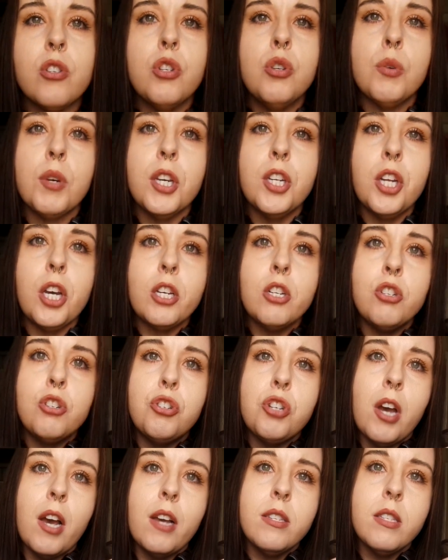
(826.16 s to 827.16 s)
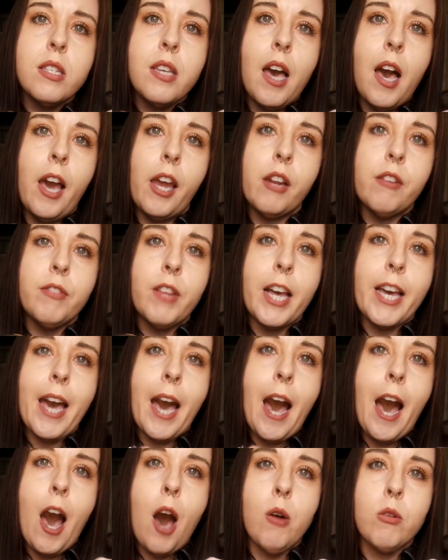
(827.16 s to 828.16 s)
you can adjust kind of like
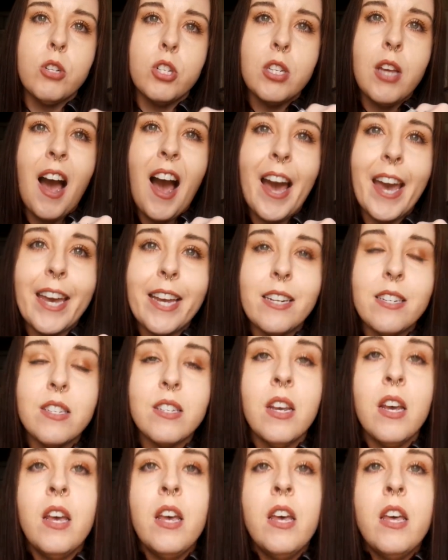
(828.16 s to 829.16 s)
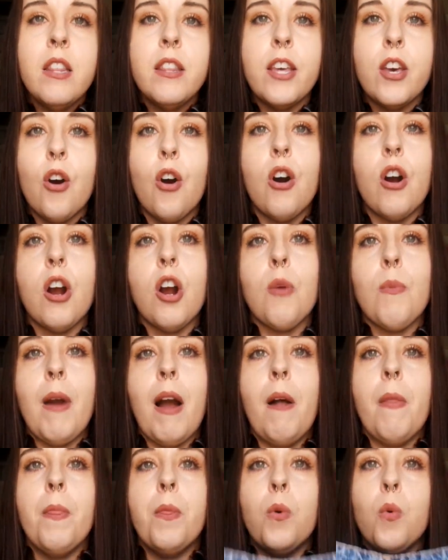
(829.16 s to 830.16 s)
how tight they are
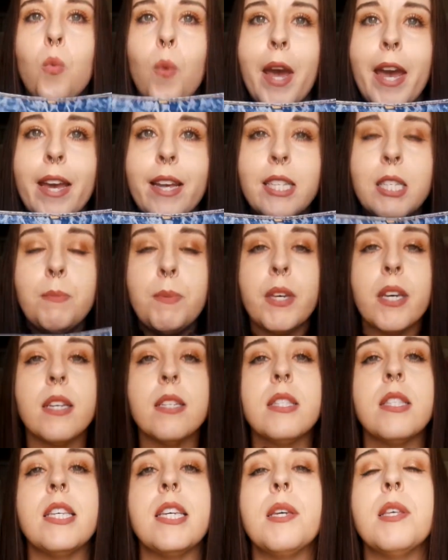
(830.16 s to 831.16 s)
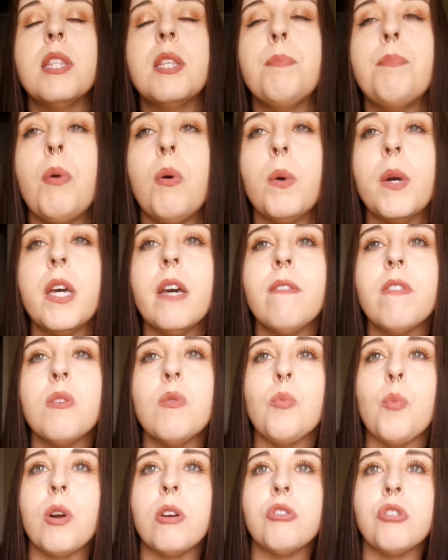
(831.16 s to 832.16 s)
around the waist, because the point of the
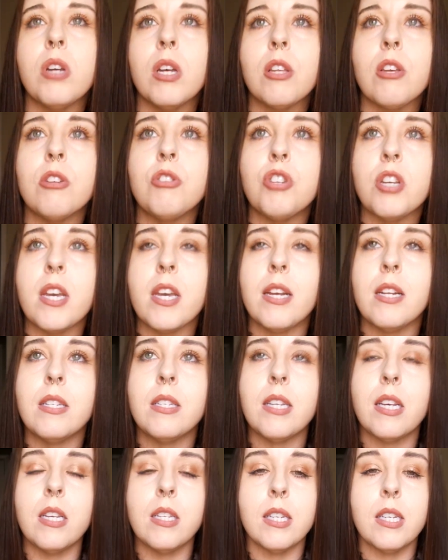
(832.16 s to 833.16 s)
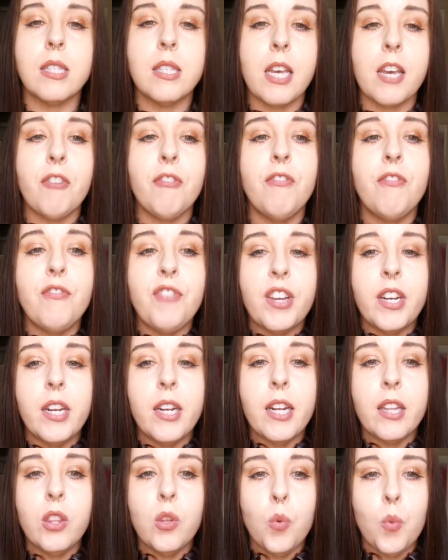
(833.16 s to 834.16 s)
Margiela jeans is it's like
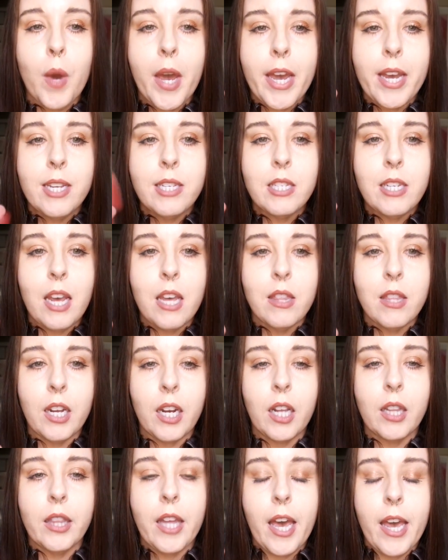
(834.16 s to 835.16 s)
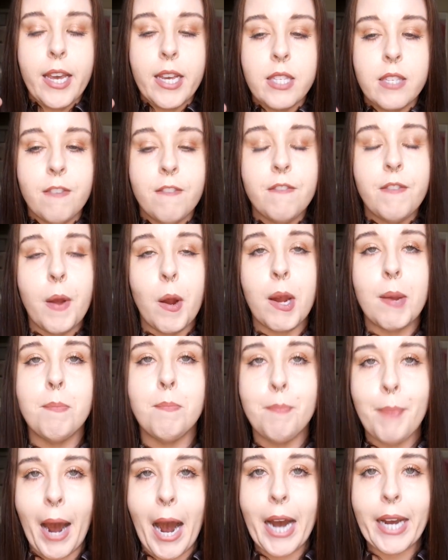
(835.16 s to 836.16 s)
fitted at the waist, and then it like is a very
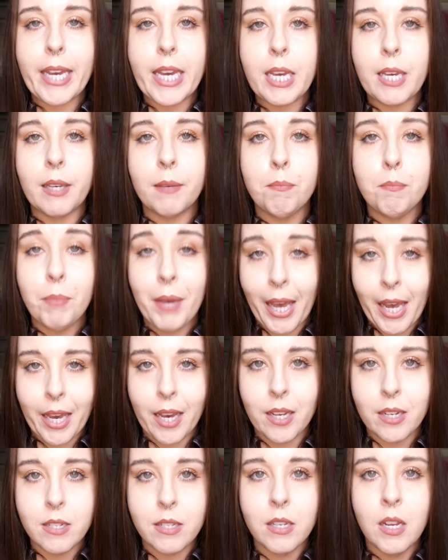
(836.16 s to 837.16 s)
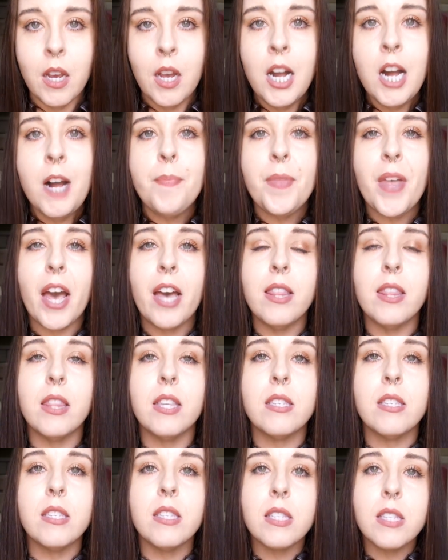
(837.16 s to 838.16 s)
baggy pant. And
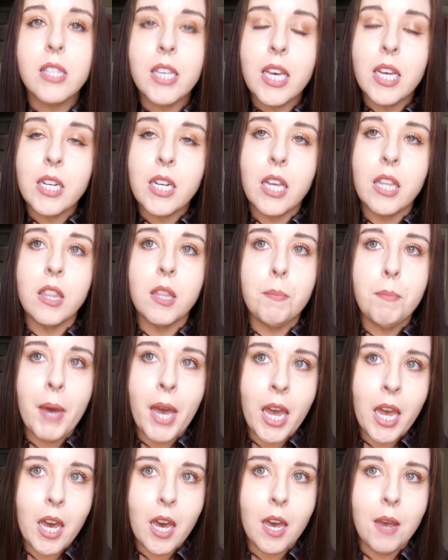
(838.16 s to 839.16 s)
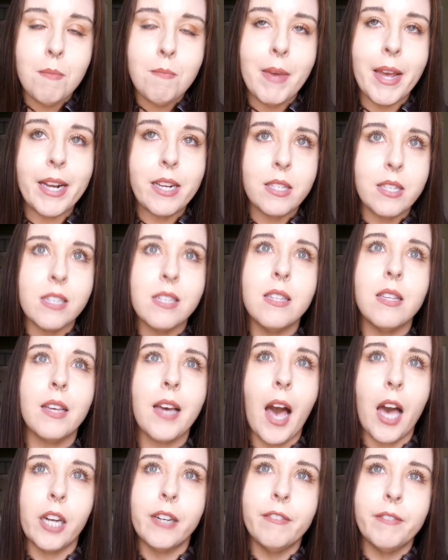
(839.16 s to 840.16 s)
the slit in the pant makes it
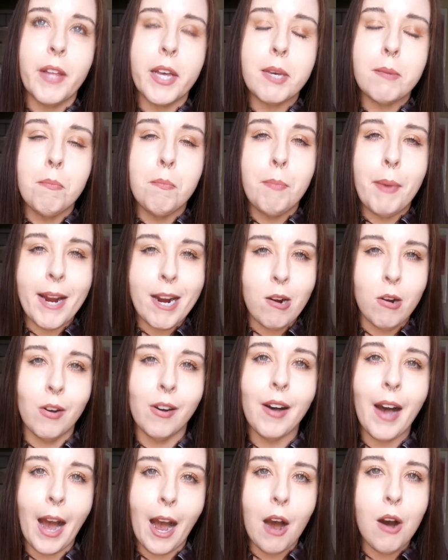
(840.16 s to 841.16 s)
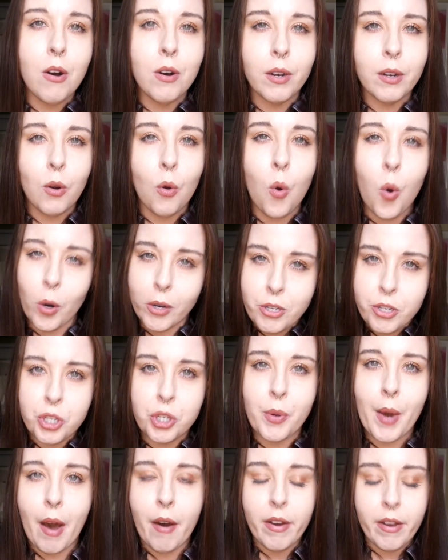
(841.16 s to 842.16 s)
kind of like barrel out,
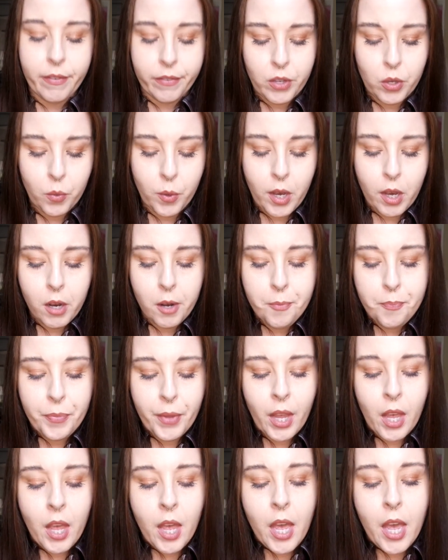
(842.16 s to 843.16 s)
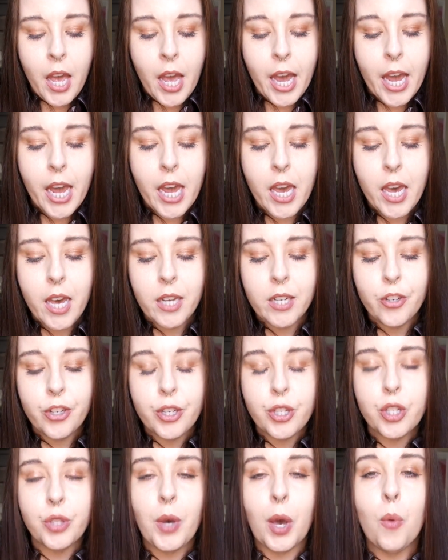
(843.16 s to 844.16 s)
horseshoe out, if you will.
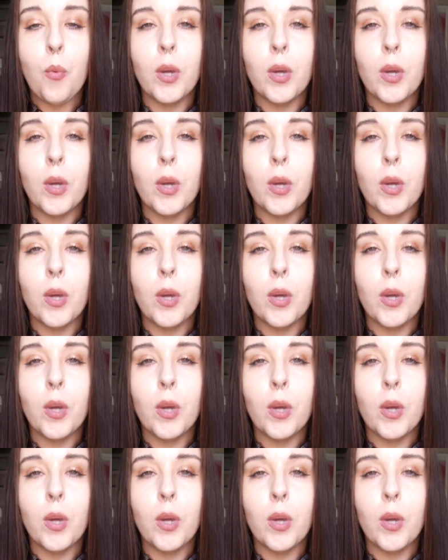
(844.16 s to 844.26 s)
And so I